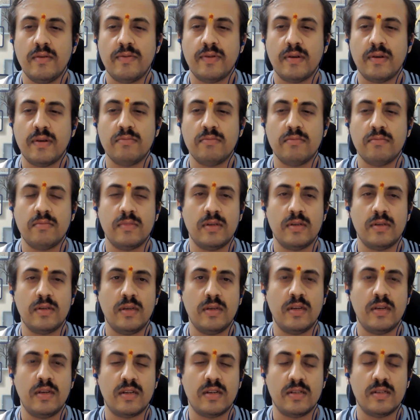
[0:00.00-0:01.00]
from
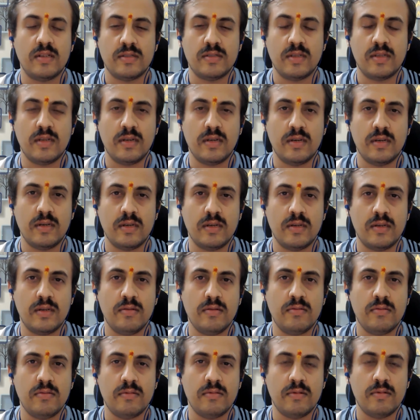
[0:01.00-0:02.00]
increasing,
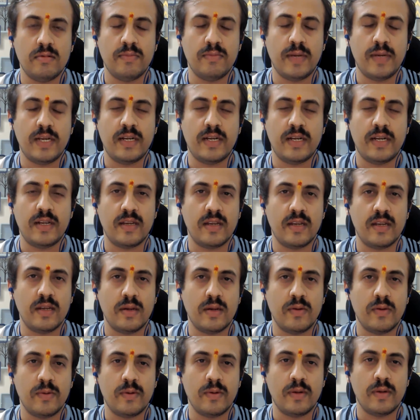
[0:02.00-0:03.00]
by taking a
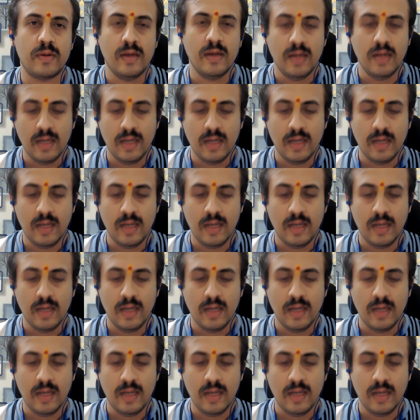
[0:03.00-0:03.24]
loan,